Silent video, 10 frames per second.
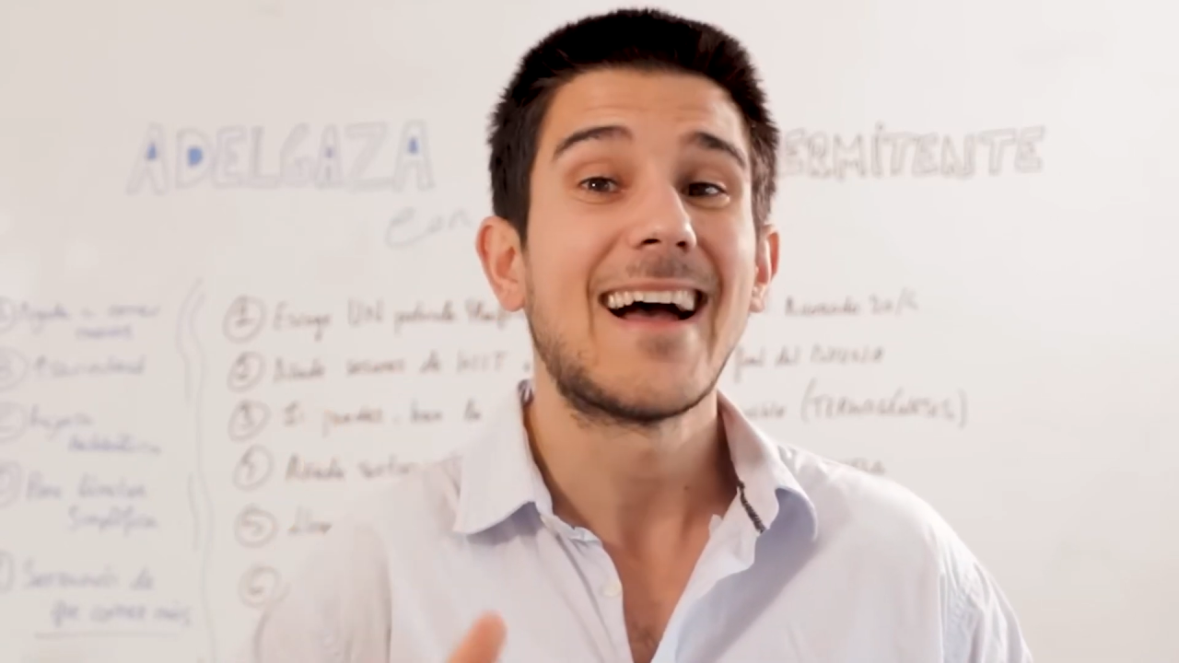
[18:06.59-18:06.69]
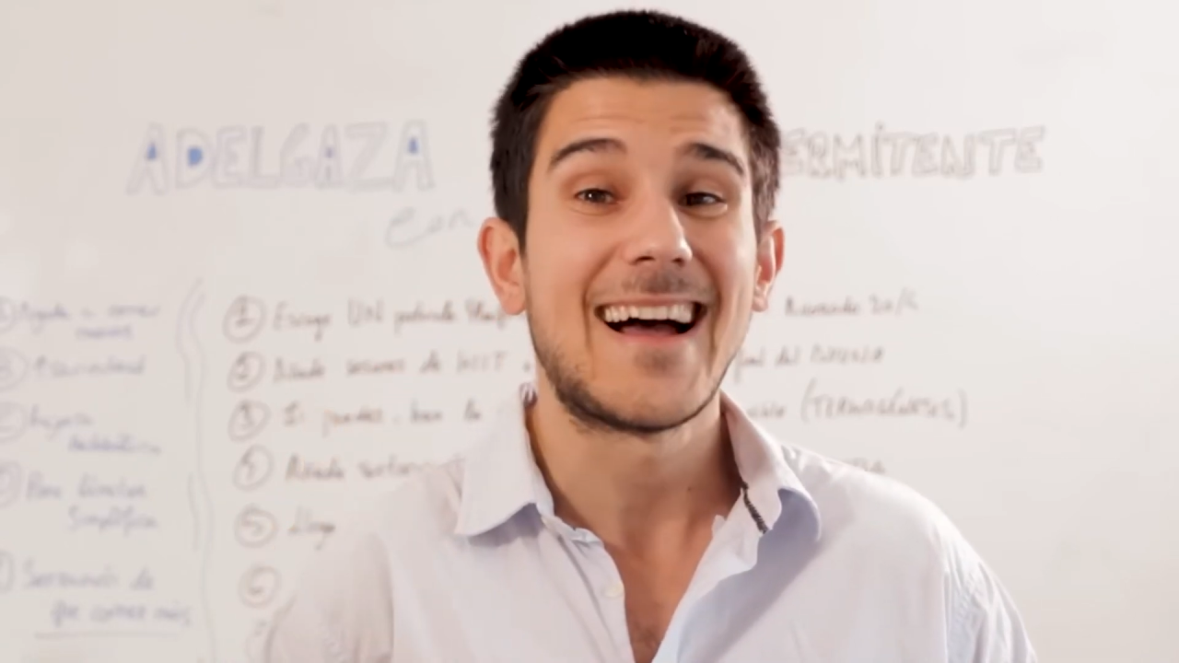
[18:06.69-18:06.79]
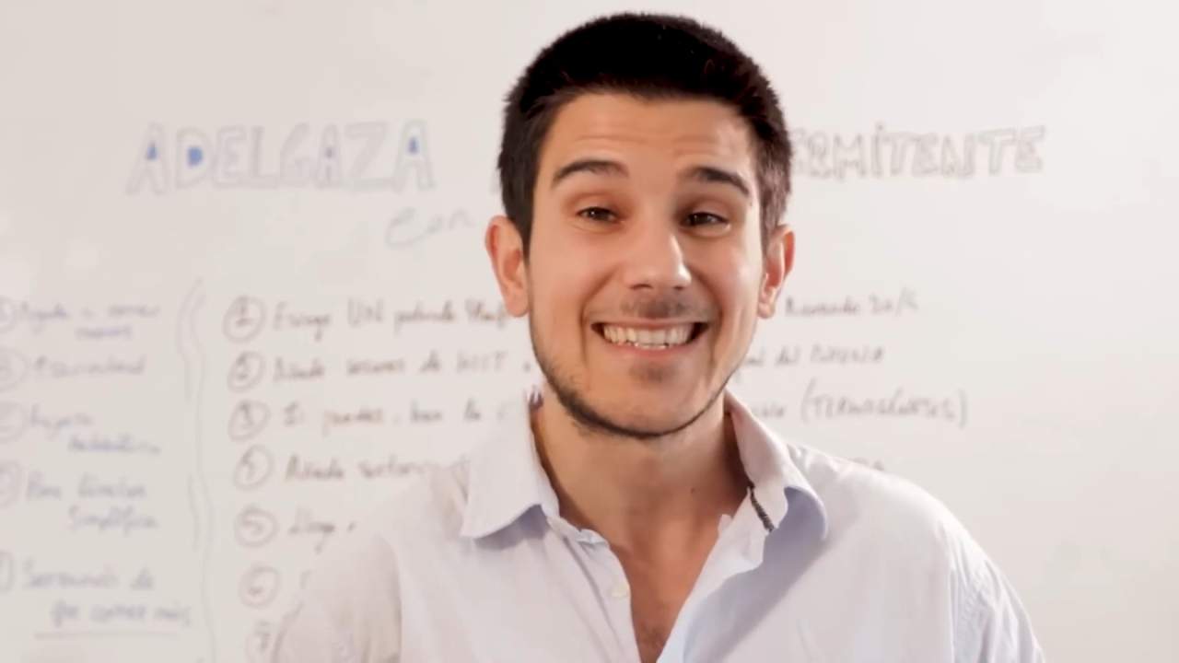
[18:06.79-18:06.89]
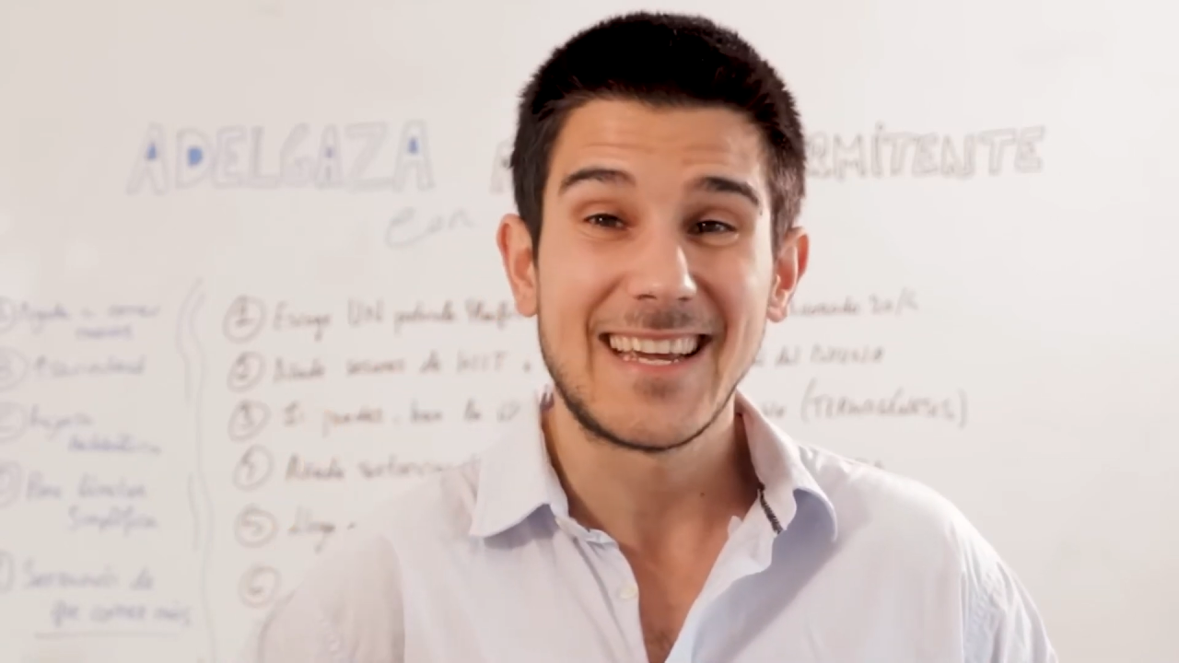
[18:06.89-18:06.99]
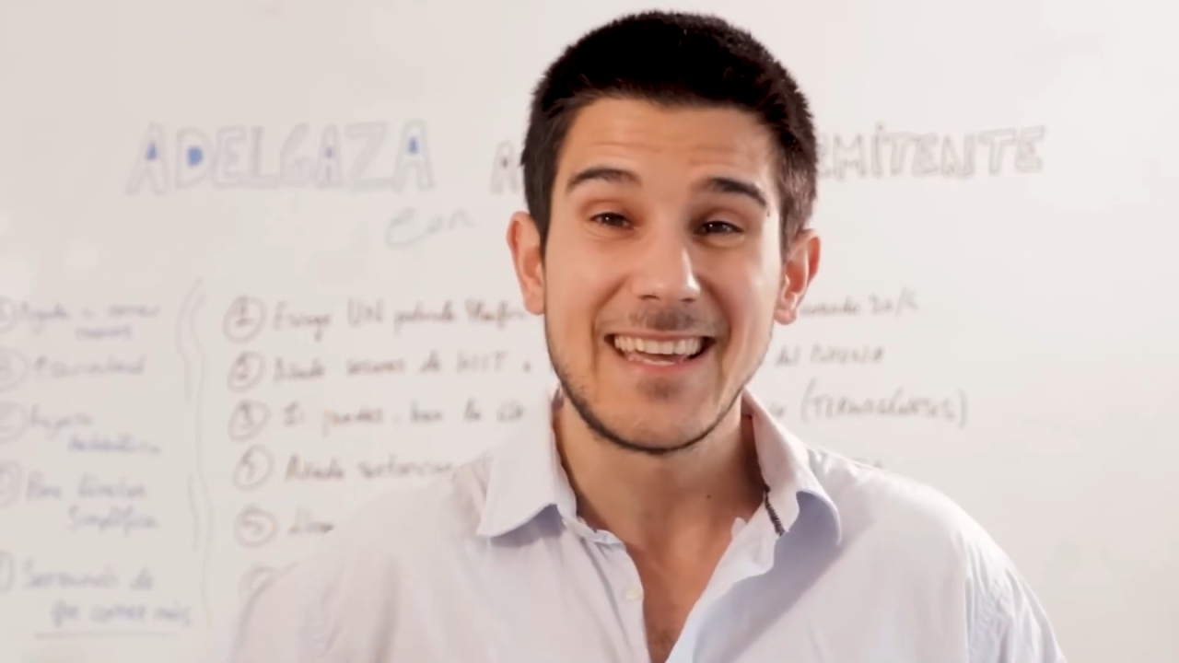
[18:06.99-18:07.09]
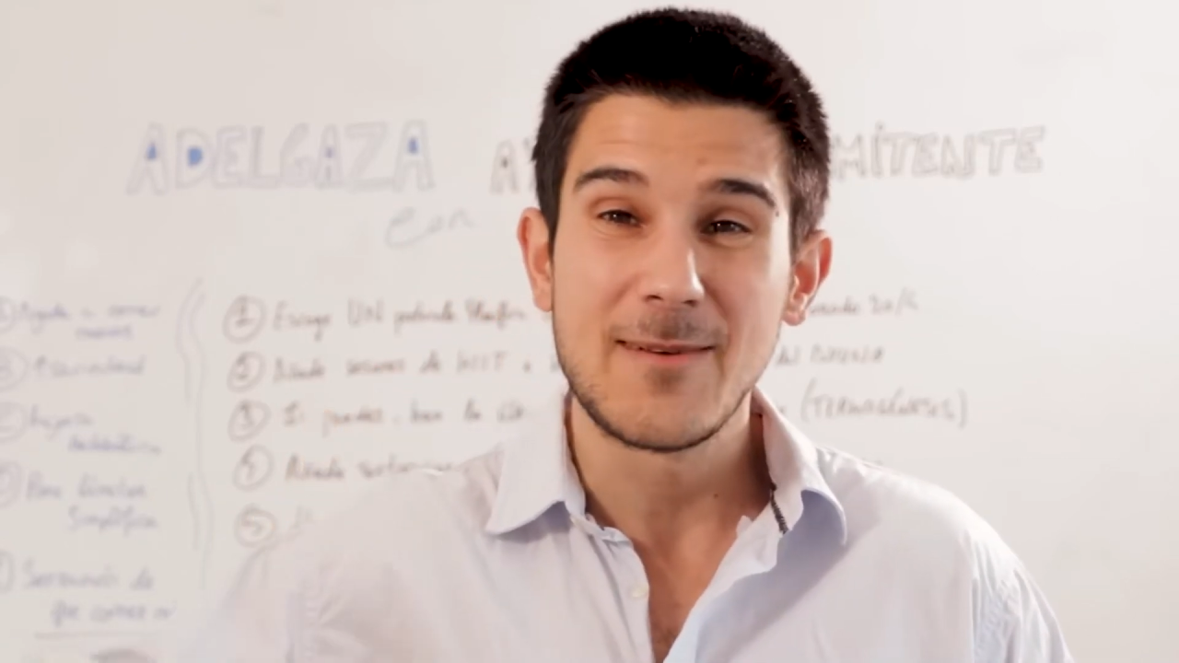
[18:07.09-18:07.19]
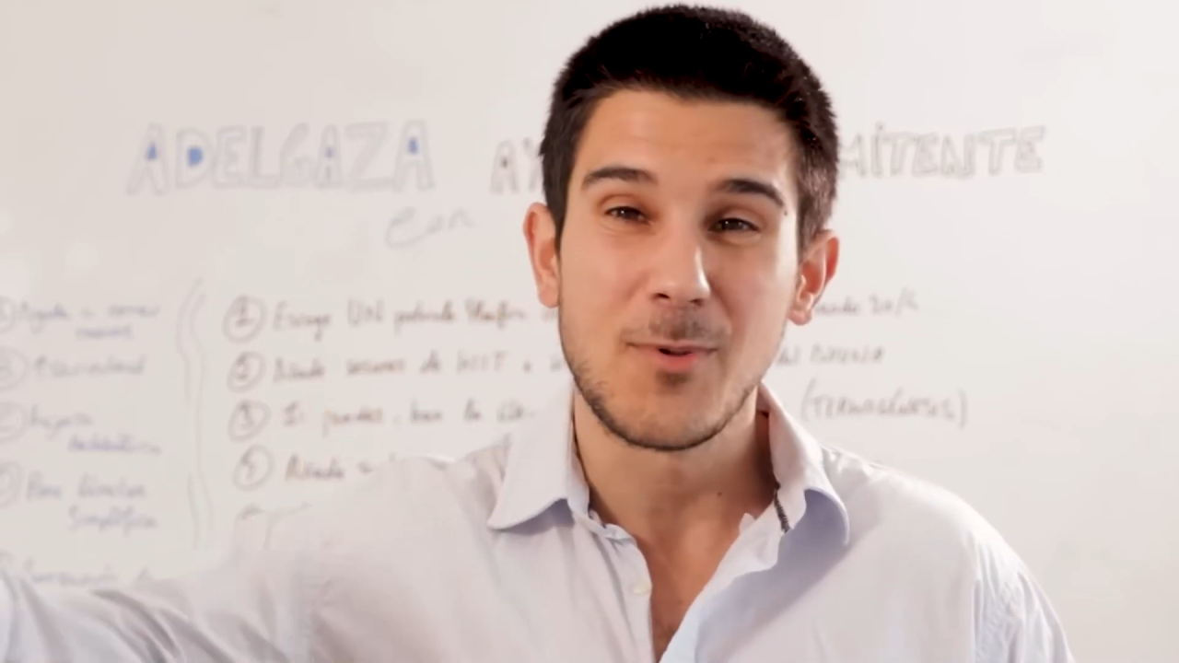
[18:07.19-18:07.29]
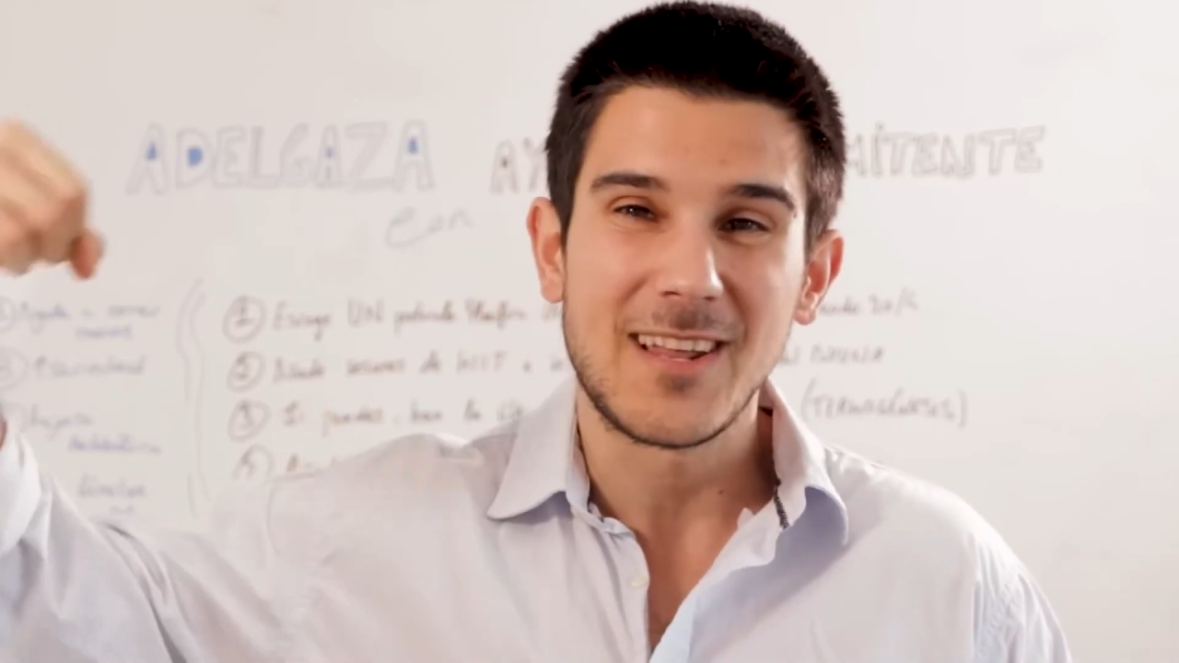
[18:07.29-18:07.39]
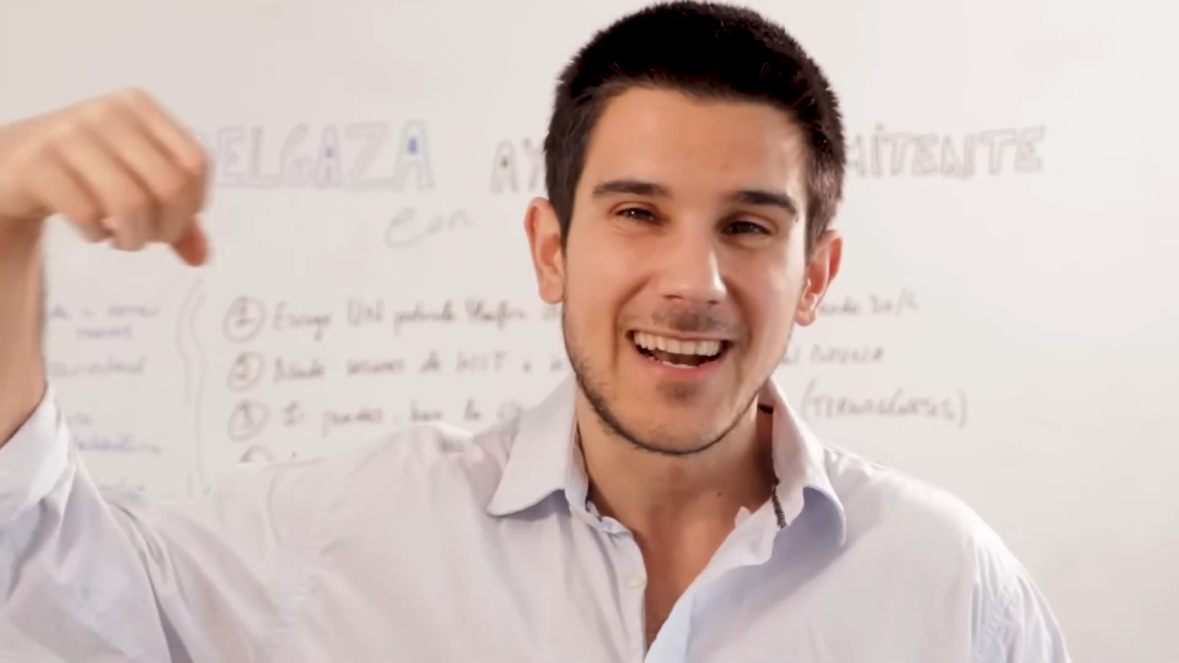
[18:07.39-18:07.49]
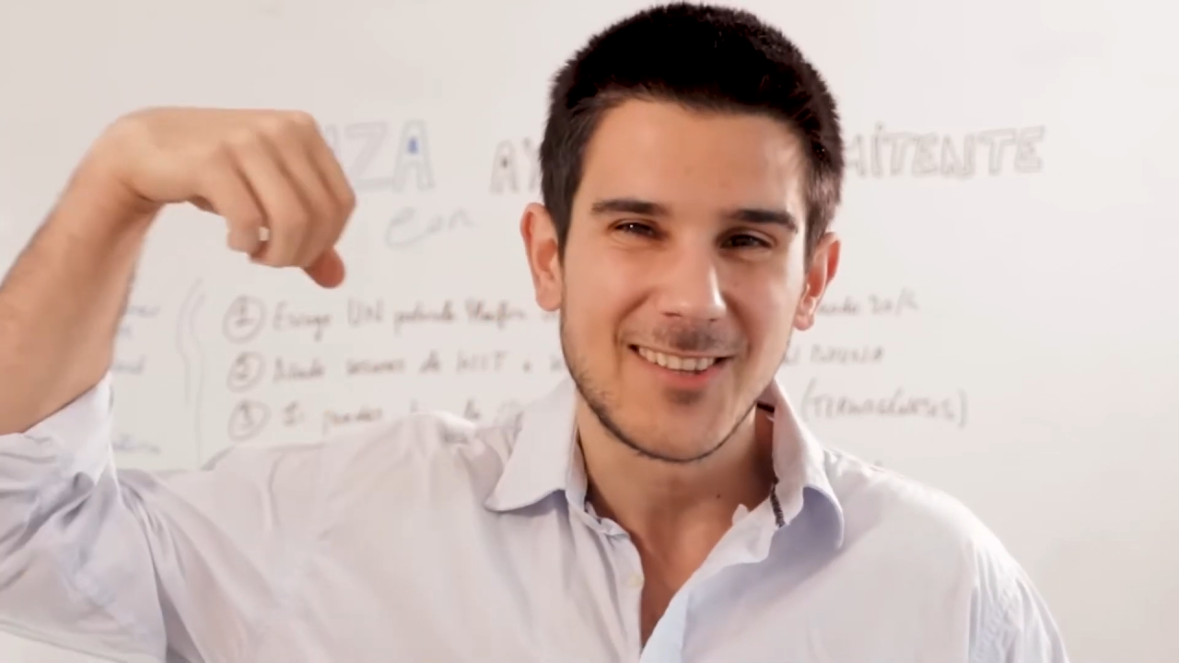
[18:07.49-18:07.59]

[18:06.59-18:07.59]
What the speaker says: empowering.